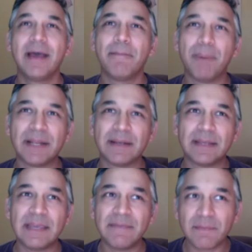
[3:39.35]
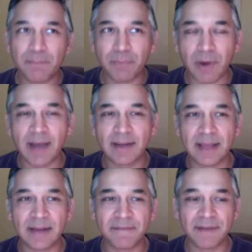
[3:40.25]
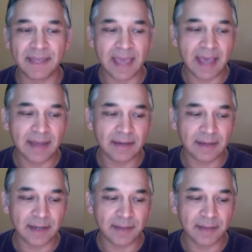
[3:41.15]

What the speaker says: But even prior to that, if I can,